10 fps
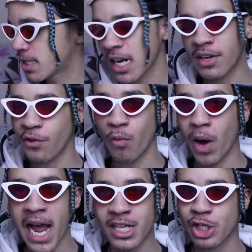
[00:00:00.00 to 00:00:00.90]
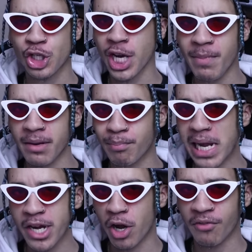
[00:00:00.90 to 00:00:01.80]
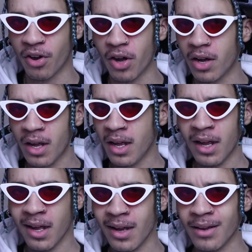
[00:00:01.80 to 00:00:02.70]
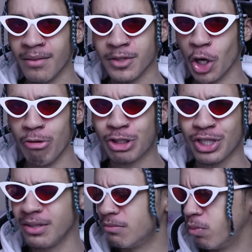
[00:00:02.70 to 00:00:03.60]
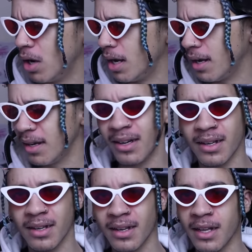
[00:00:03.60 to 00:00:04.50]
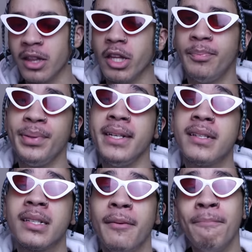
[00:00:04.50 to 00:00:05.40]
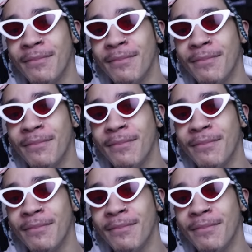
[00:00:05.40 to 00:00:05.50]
Second of all, why is Jimin playing over Doge? What? The pizza.